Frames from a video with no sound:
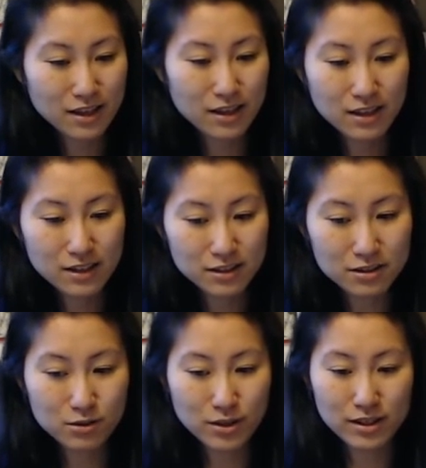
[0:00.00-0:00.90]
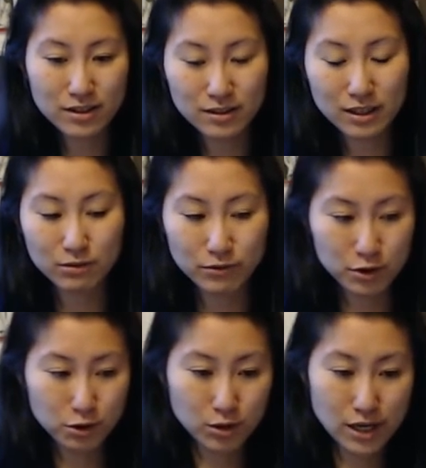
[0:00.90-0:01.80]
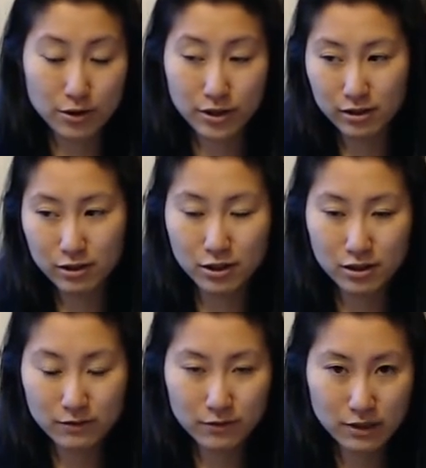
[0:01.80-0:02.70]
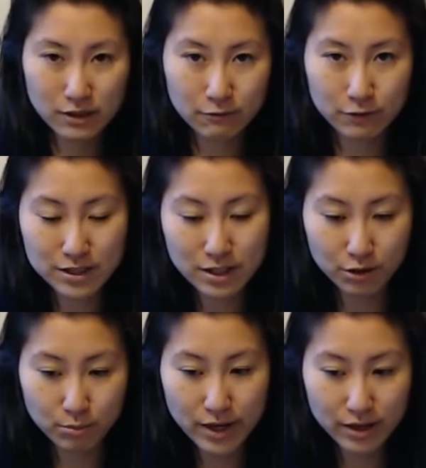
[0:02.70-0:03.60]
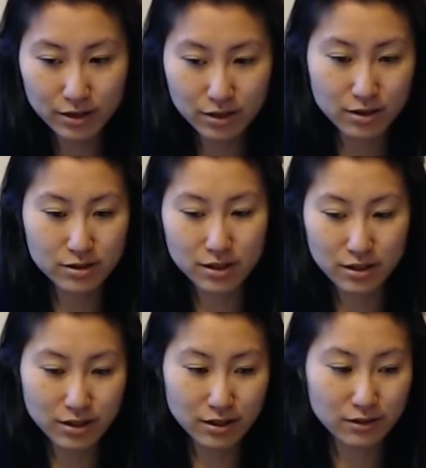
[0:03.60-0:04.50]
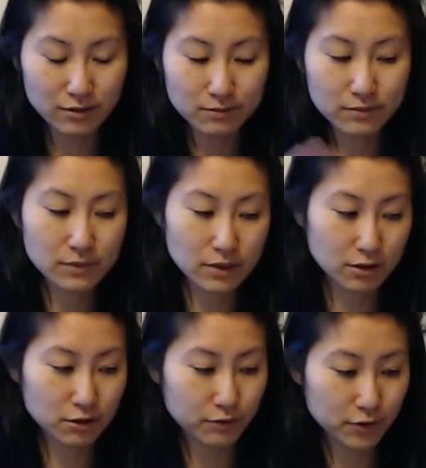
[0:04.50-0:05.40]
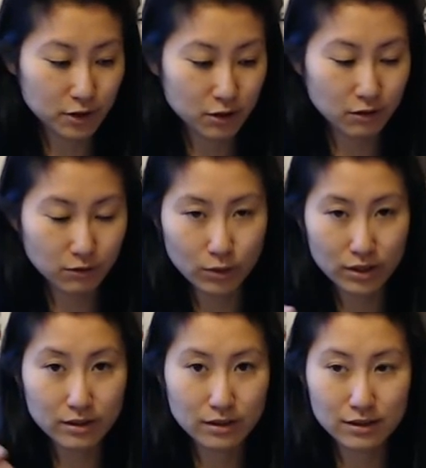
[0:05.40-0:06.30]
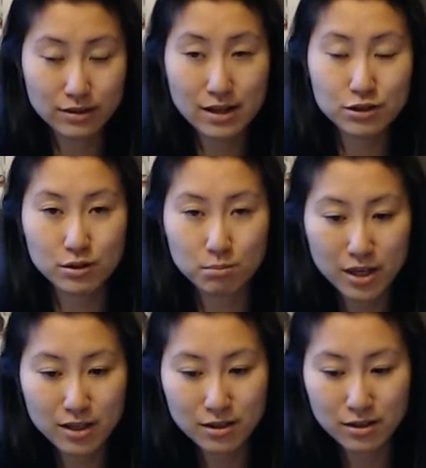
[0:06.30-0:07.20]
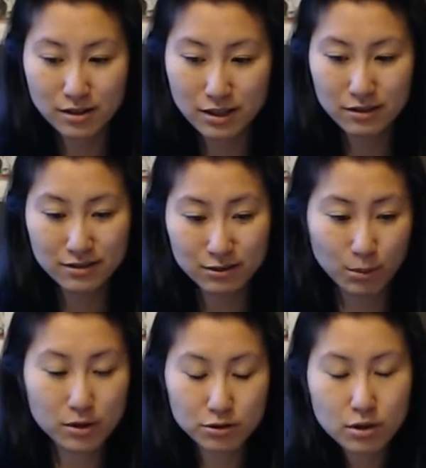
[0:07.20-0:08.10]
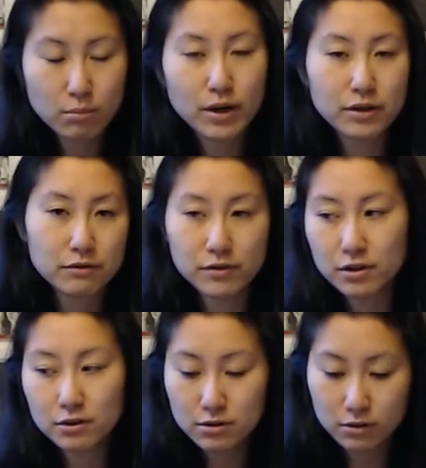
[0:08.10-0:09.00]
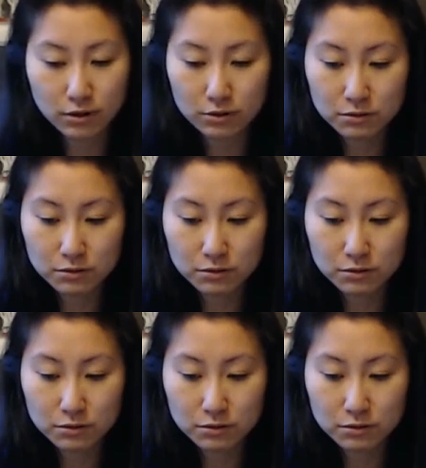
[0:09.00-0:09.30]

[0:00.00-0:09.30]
just so I can like review how they look fresh out of the package, and then another video of when they're actually painted. Maybe I'll just combine the videos, who else?